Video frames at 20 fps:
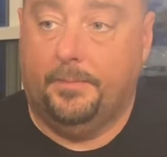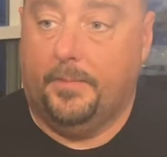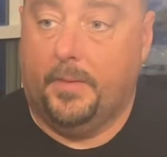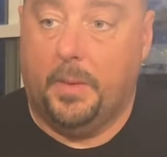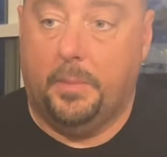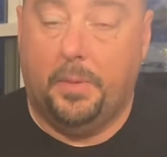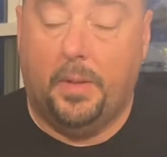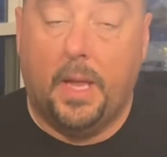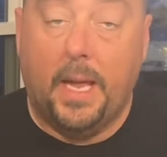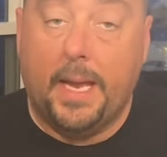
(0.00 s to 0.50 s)

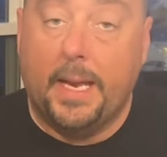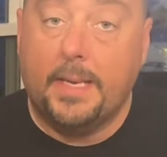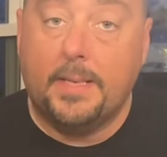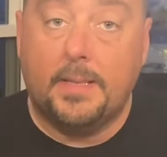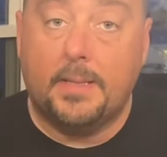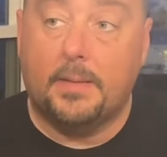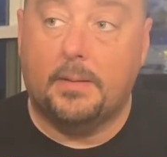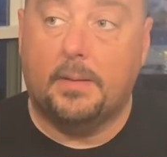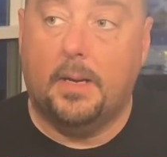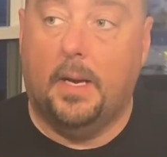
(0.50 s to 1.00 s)

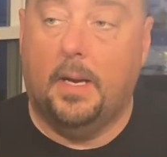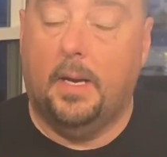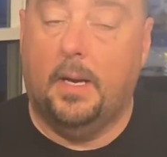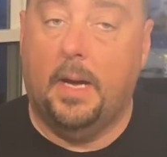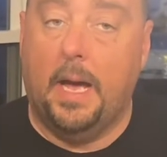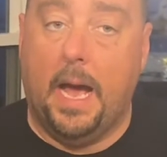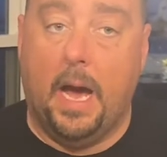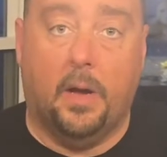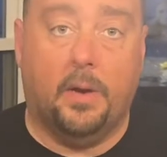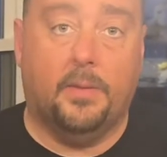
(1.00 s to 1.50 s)
place,
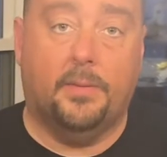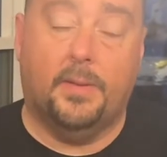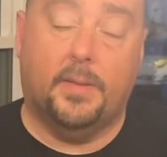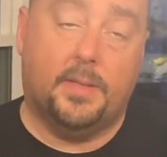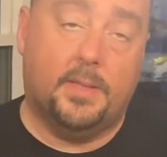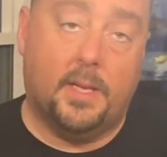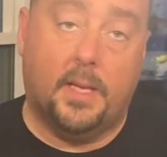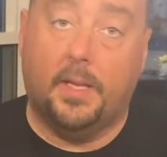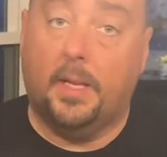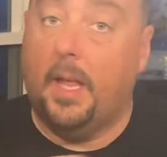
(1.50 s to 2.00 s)
out of the
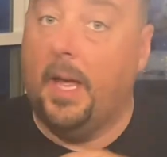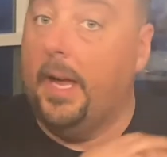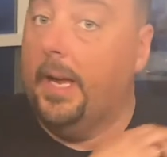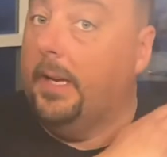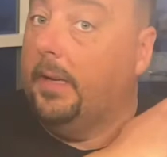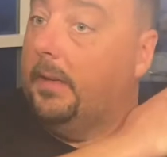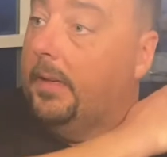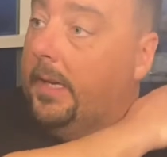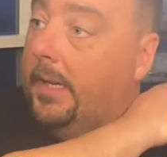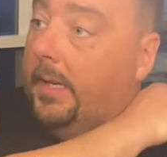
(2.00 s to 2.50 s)

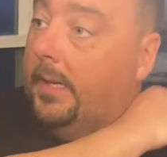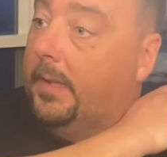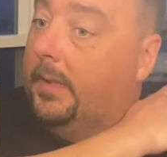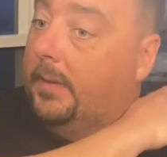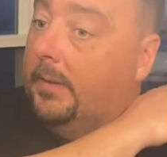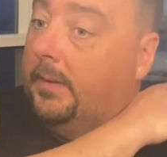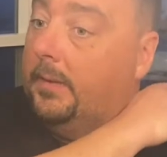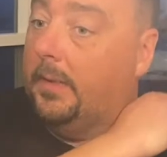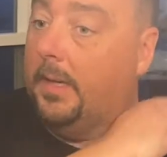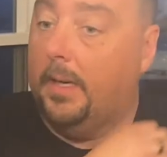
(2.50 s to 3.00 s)
sunlight,
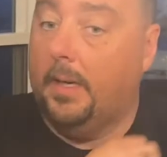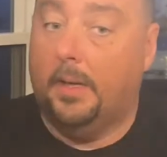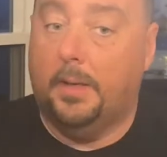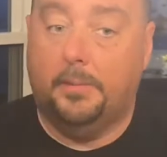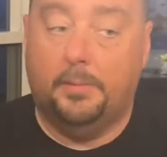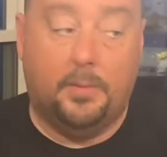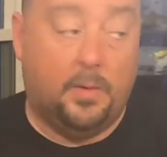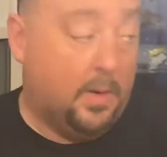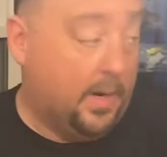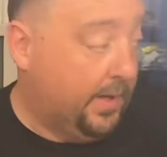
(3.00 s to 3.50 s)
and
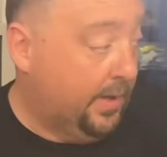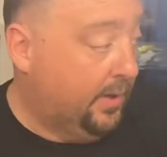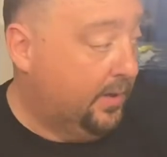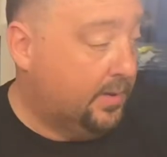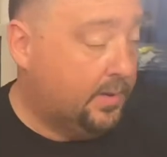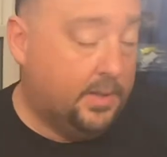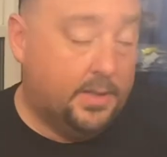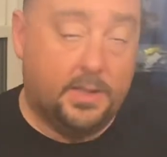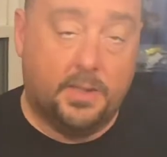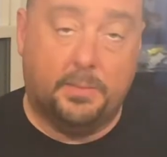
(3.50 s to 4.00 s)
I
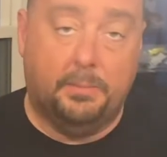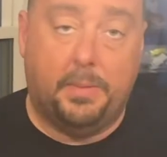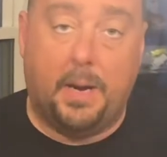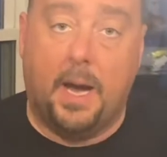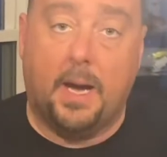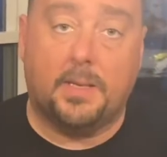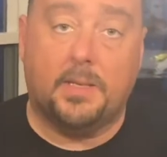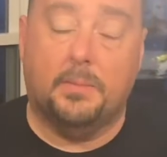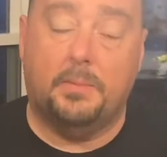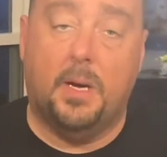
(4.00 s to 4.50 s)
usually just
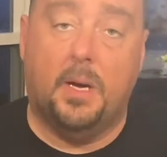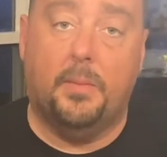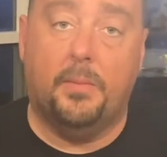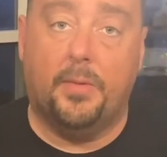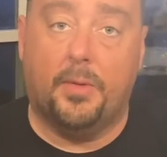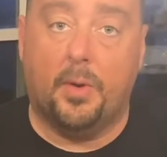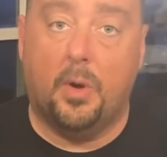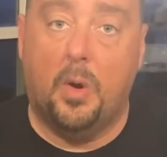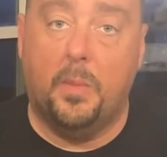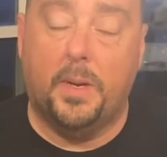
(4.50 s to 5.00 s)
box them up and
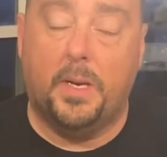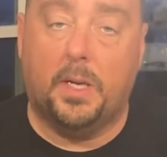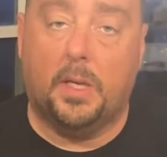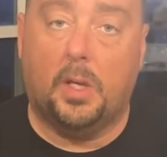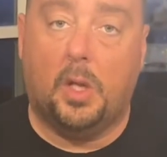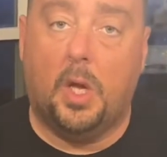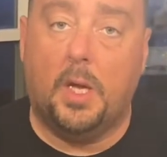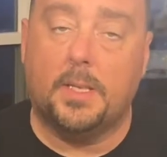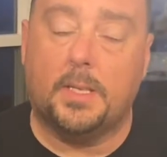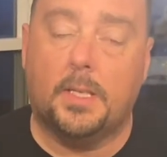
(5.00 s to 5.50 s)
throw them in a
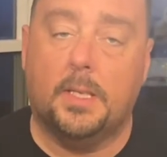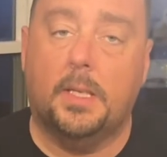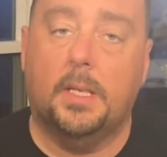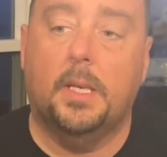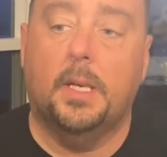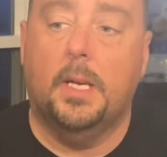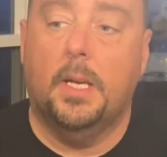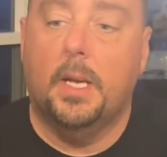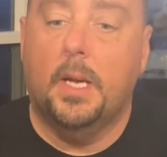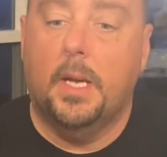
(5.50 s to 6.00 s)
closet,
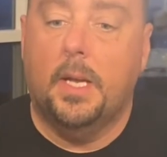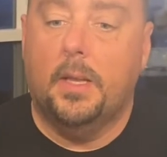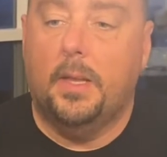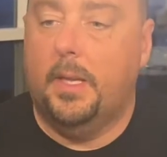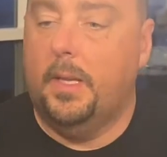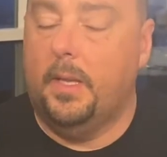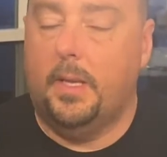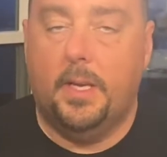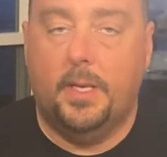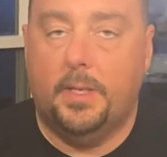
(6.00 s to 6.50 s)

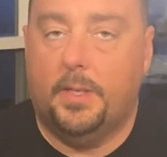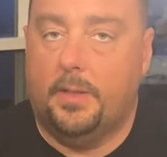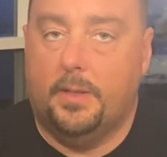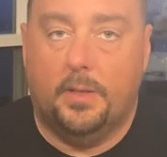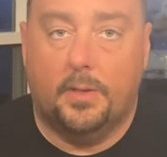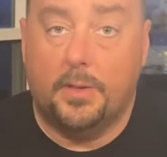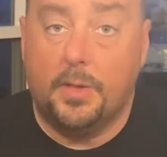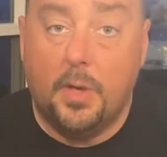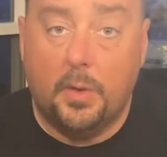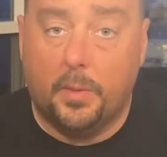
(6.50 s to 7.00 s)
then
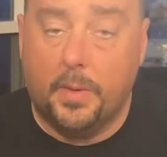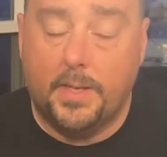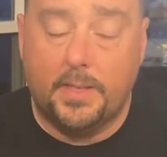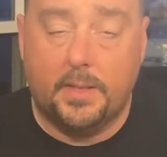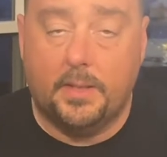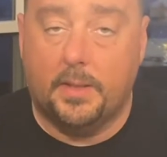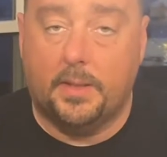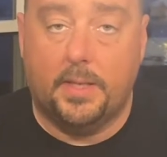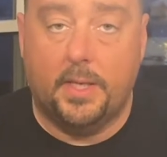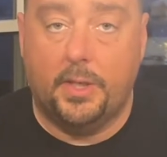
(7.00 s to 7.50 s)
there's no reason
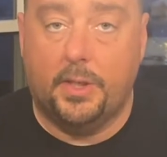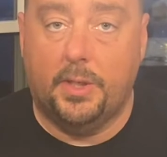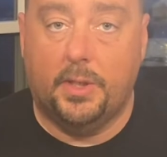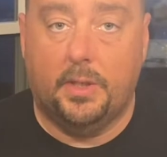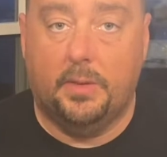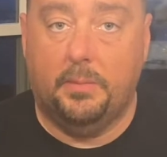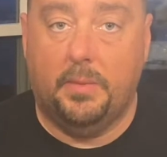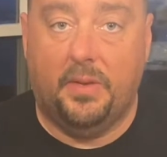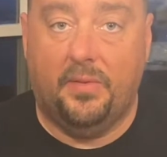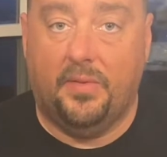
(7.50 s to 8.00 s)
that they
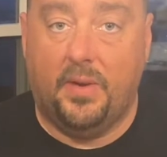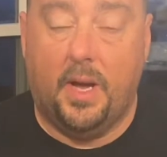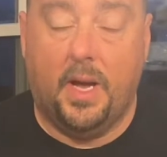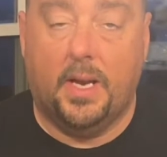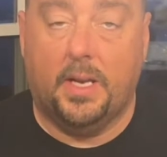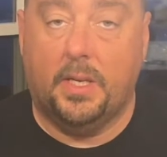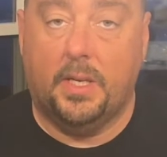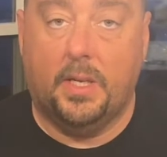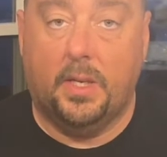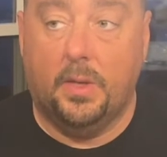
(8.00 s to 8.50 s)
shouldn't be
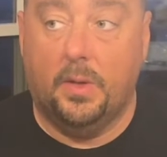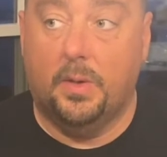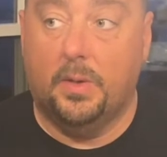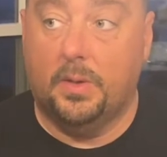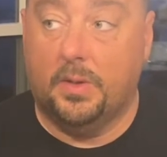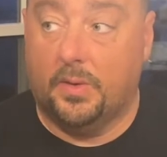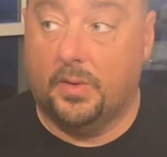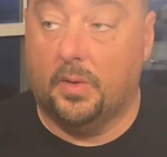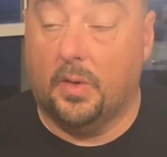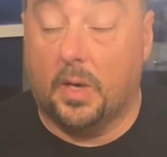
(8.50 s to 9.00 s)
fine to
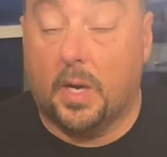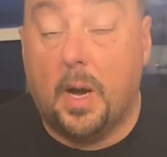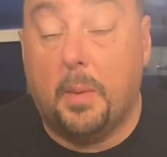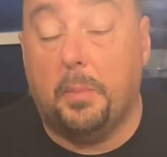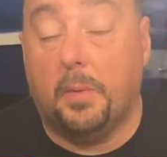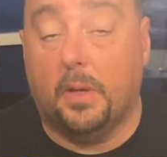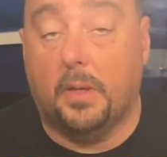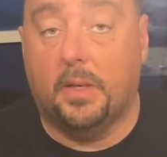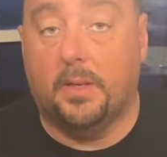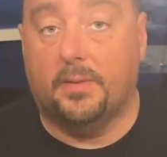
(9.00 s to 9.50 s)
use for a
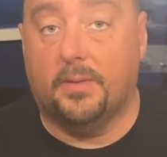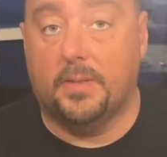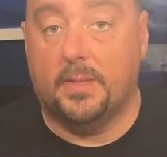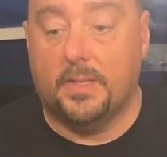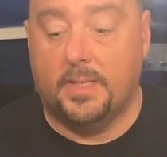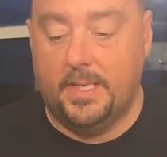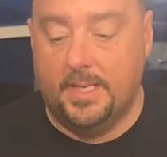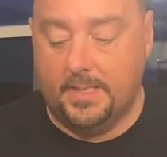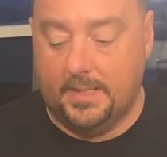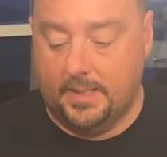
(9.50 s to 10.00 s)
couple of different
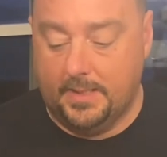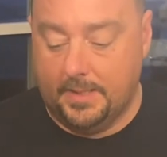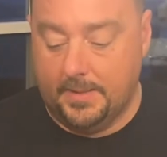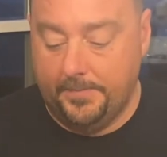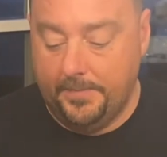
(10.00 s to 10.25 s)
seasons.